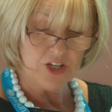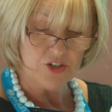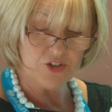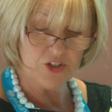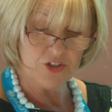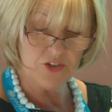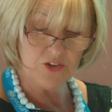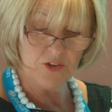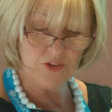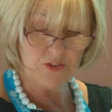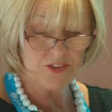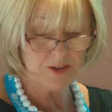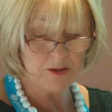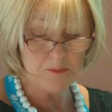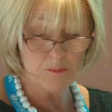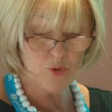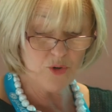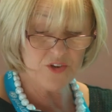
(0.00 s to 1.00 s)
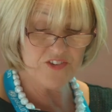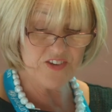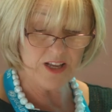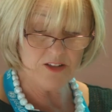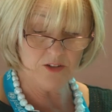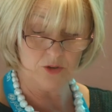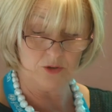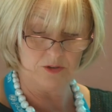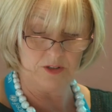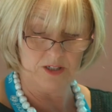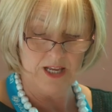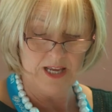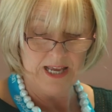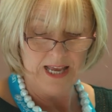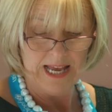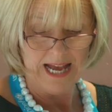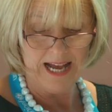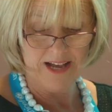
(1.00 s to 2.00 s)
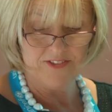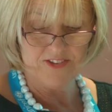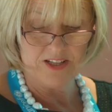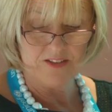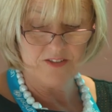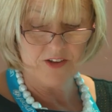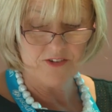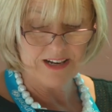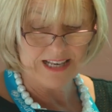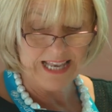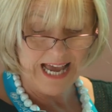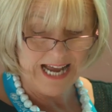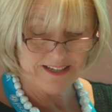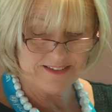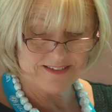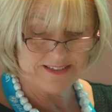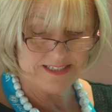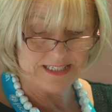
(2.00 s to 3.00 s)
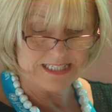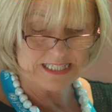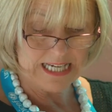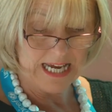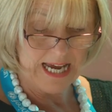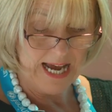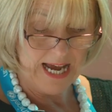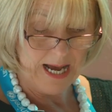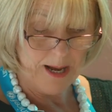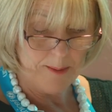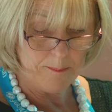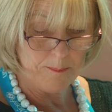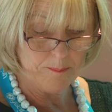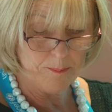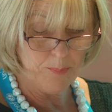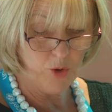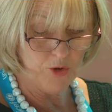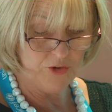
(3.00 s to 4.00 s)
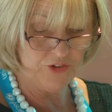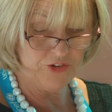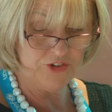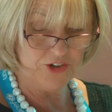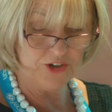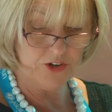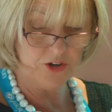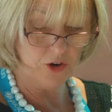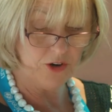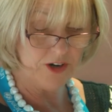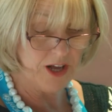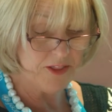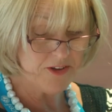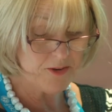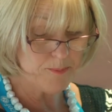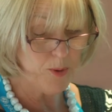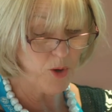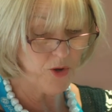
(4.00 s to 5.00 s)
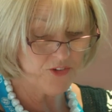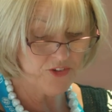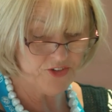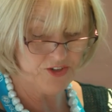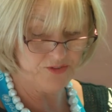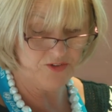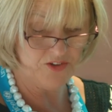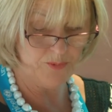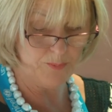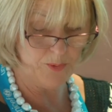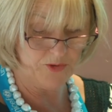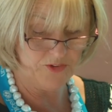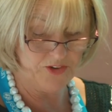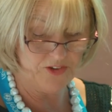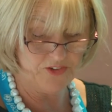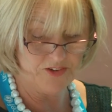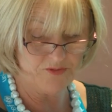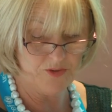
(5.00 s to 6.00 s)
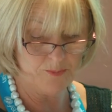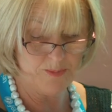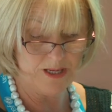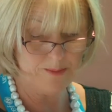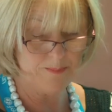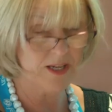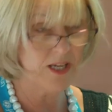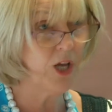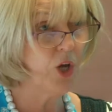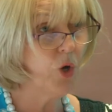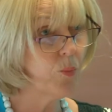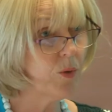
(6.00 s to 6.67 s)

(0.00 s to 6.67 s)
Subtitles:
to the more subtle, as in the relaxed and calm posture or other positive responses of a baby